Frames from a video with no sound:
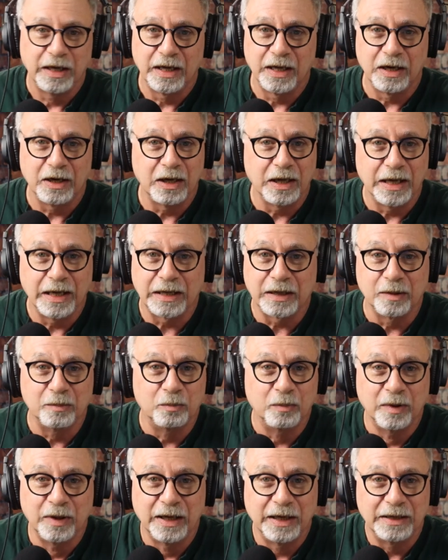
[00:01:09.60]
I don't like
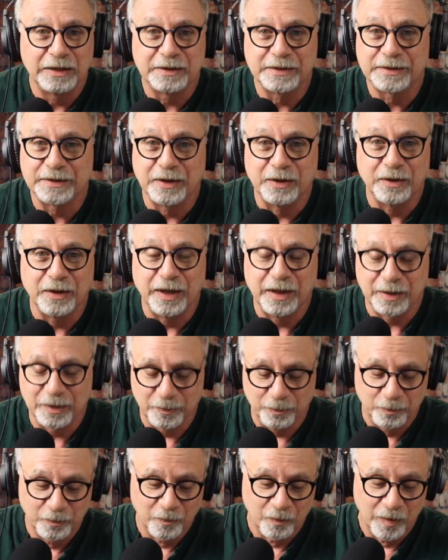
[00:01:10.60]
them. I just don't
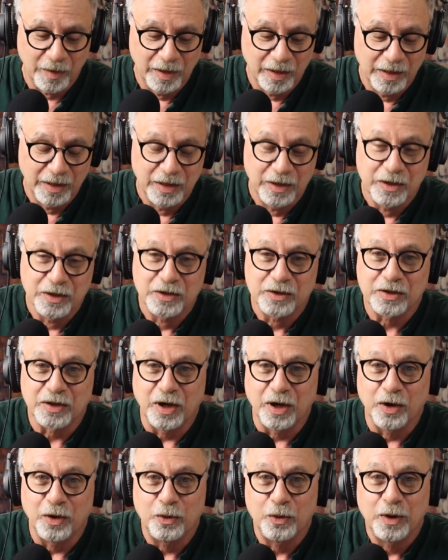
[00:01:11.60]
like them.
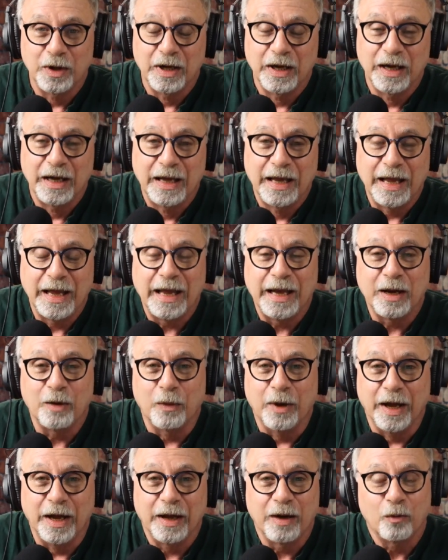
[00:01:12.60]
So
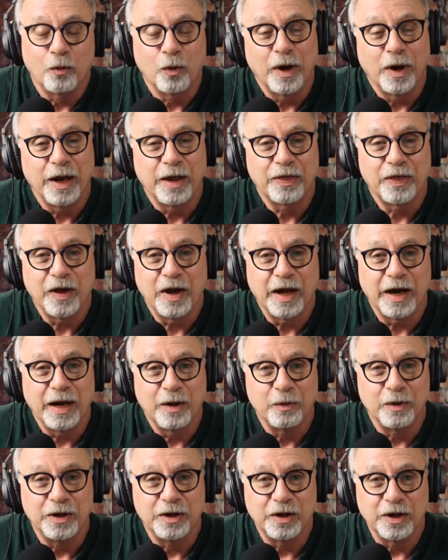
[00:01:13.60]
anyway, what I thought
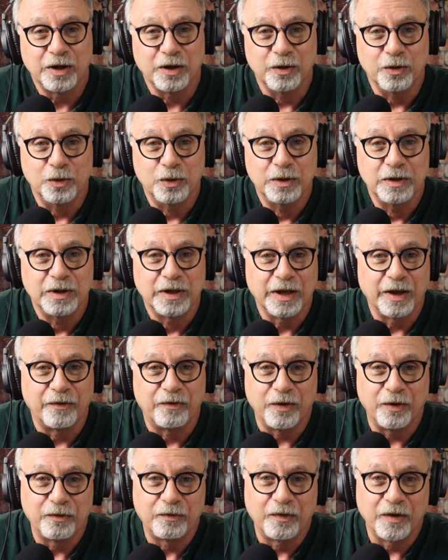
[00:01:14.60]
I would do,
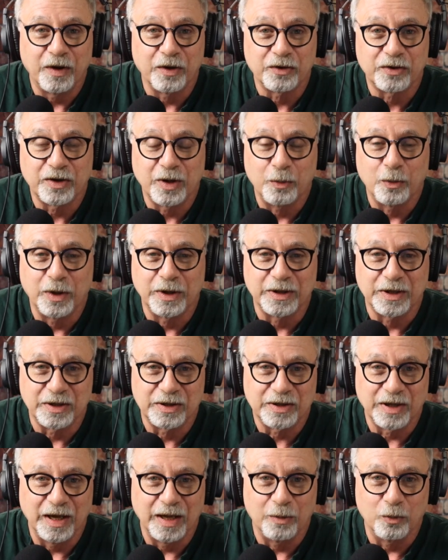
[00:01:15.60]
if you feel somewhat the
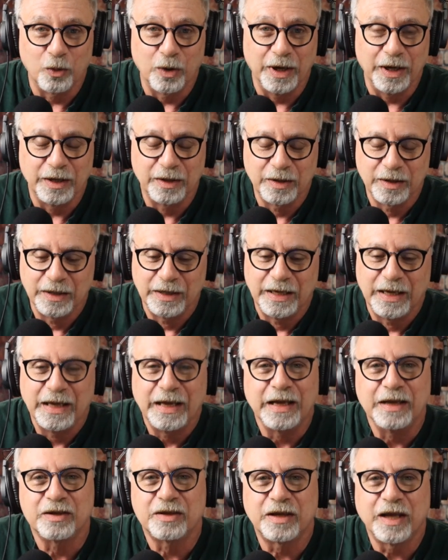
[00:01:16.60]
same way,
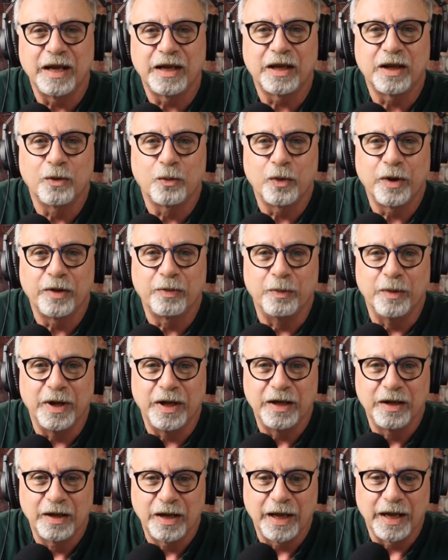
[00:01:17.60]
is take you with
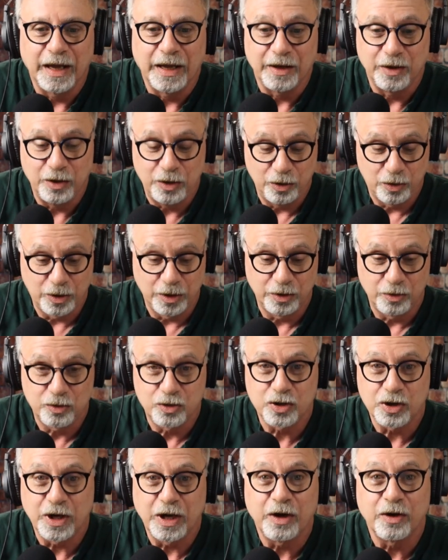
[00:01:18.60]
me and you
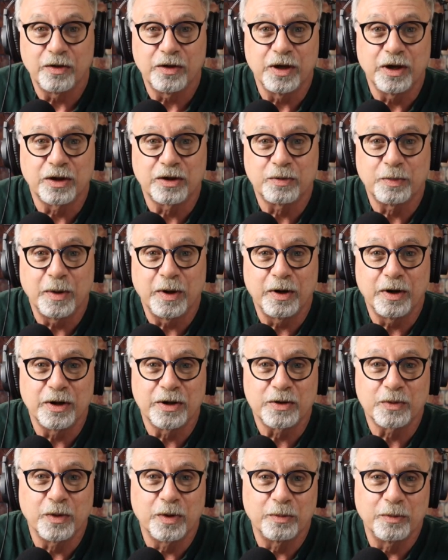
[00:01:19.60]
could share the
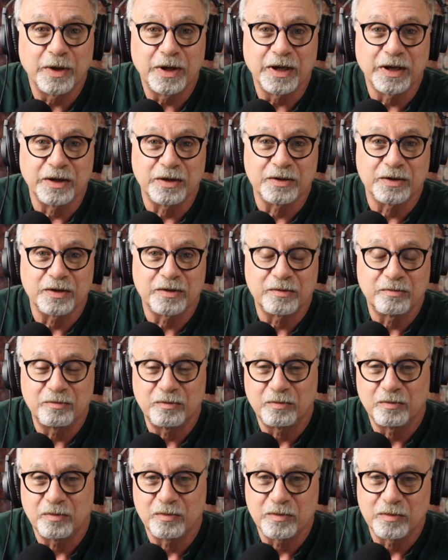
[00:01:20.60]
experience with me and
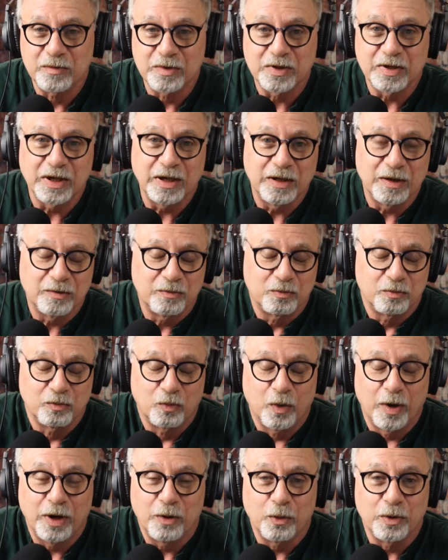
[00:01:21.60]
see
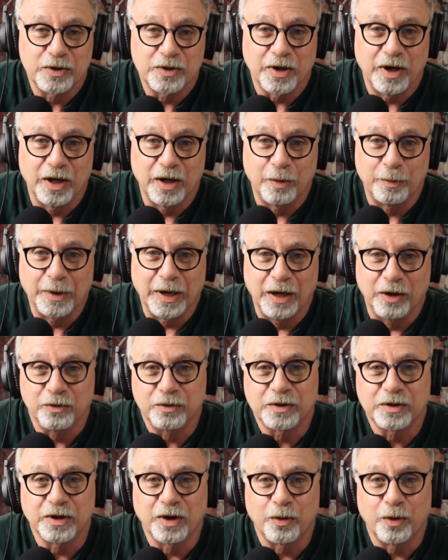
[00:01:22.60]
what it was all
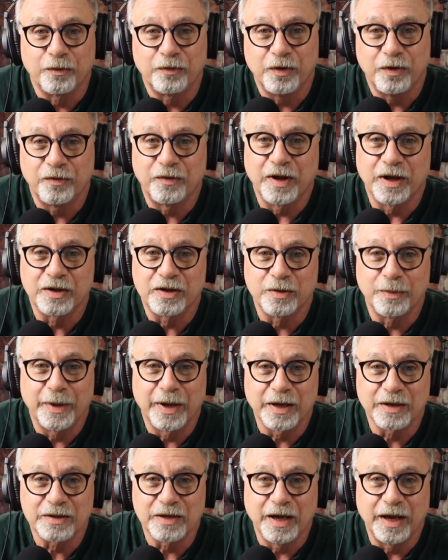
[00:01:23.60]
about. So if you've got
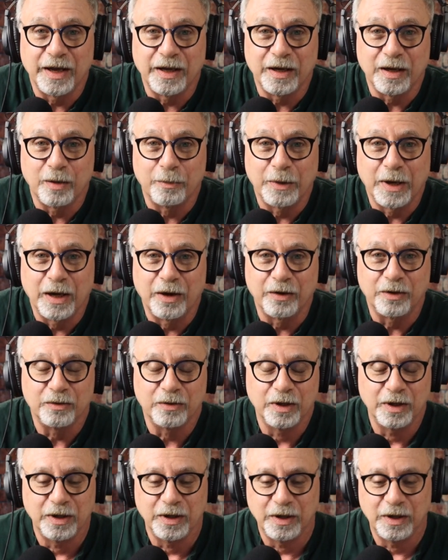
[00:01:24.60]
some anxiety about